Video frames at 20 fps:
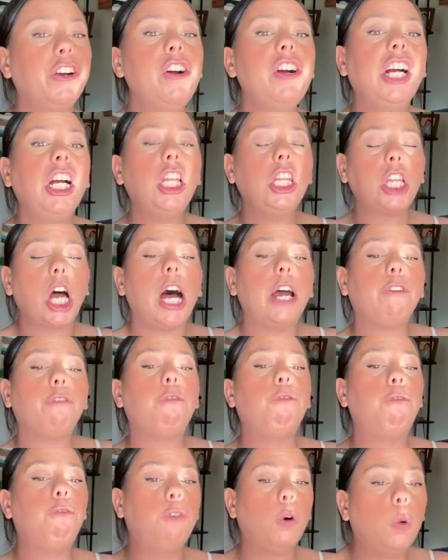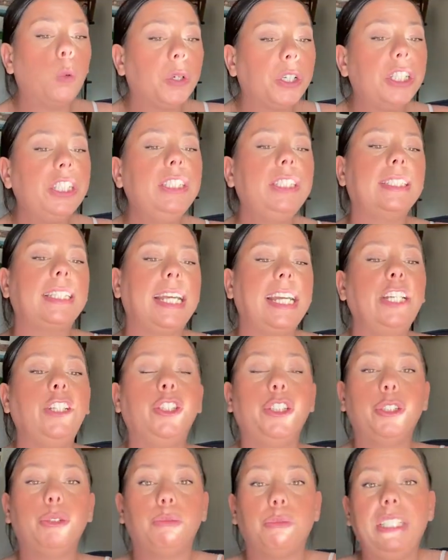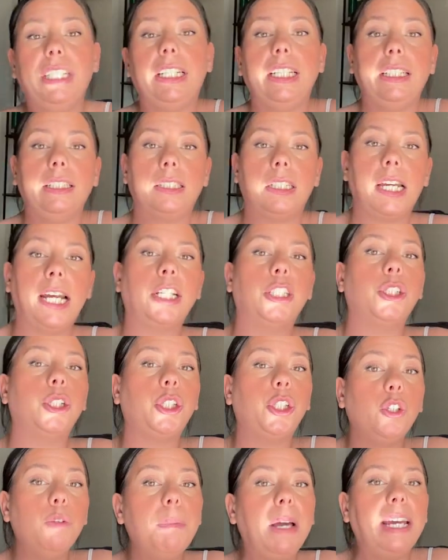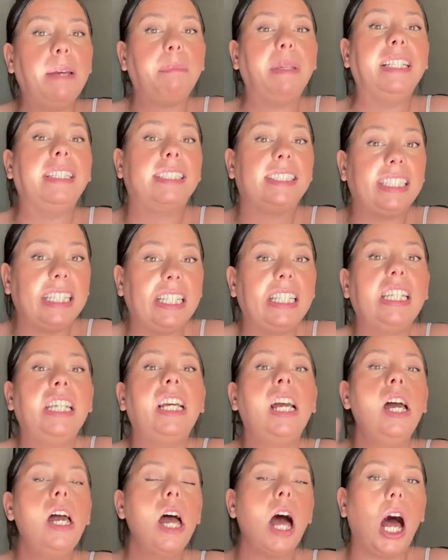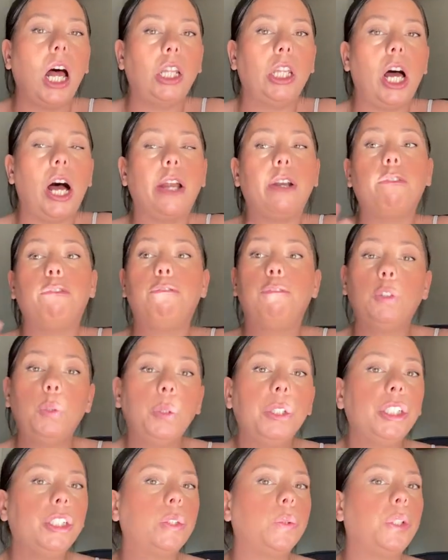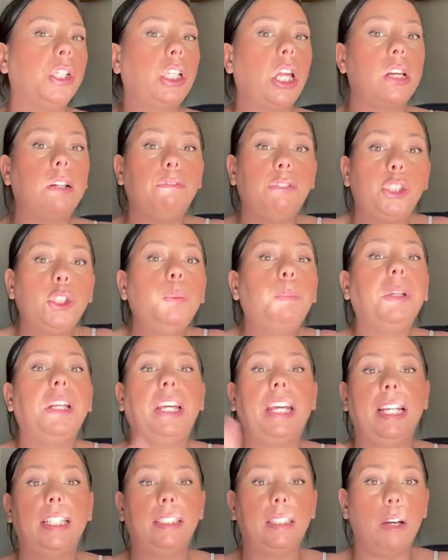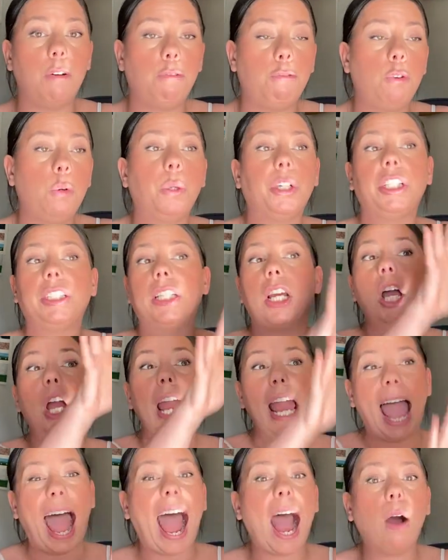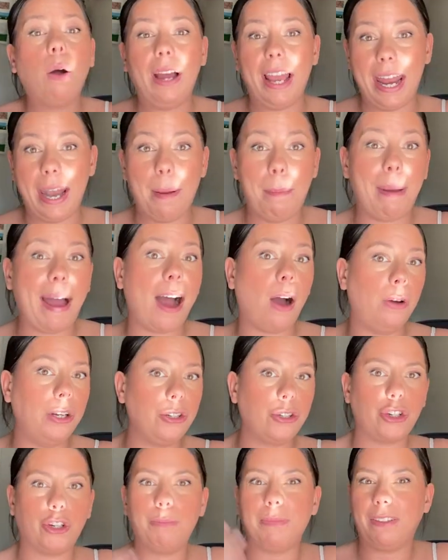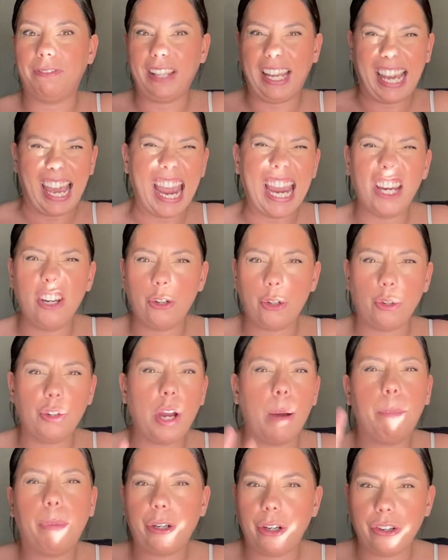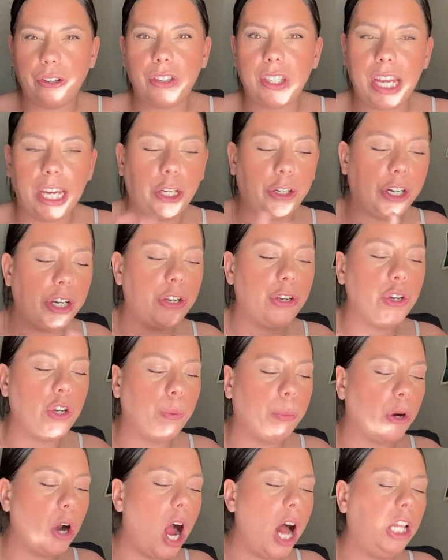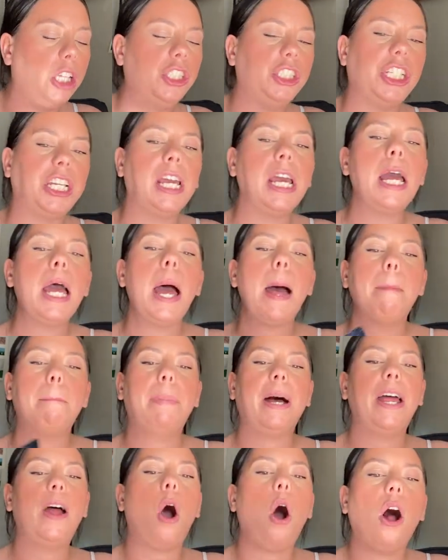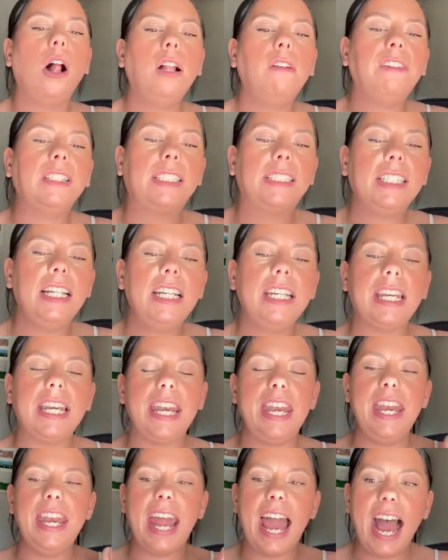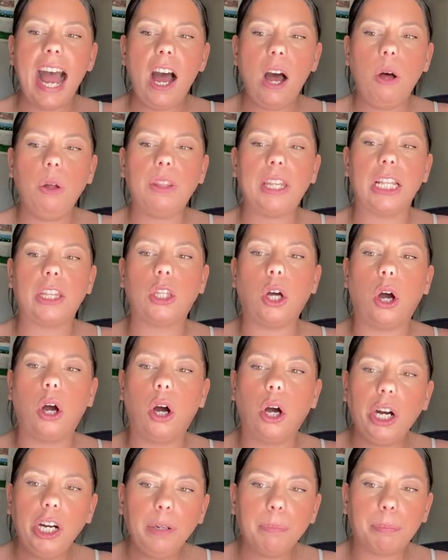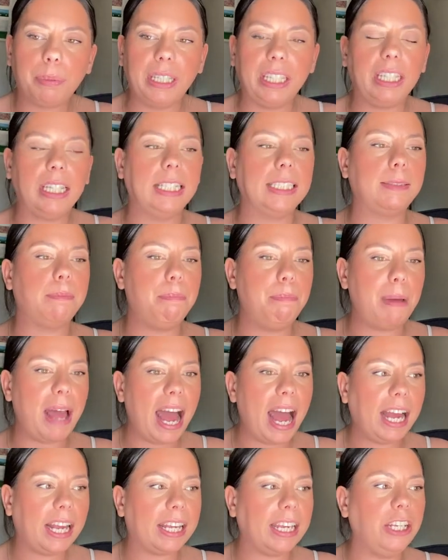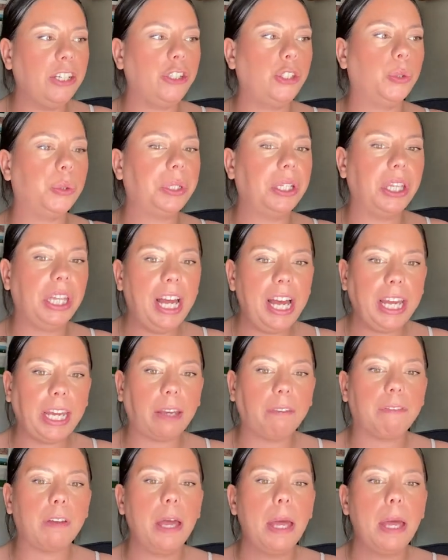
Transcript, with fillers: are a lot of 4s in your reading today. So you might be seeing a lot of 4s or a lot of duplicates of 4s out and about in terms of like angel numbers, sacred numerology. But all of a sudden, now that the heartbeat is back in your life,